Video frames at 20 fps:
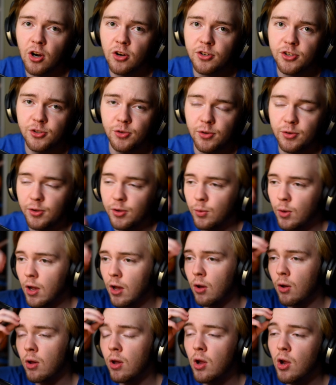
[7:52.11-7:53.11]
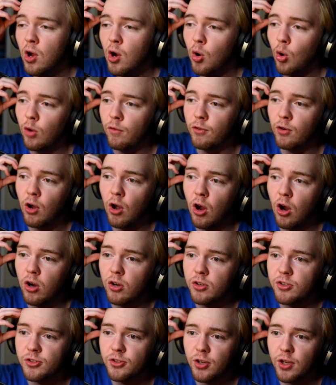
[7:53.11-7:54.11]
he's doing really well. Or if your hog's
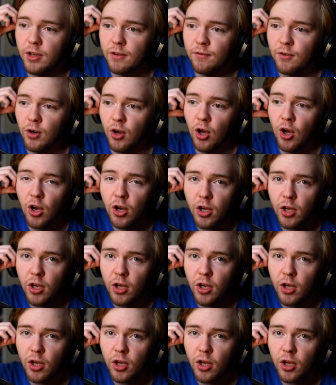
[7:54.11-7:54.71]
looking for a hook,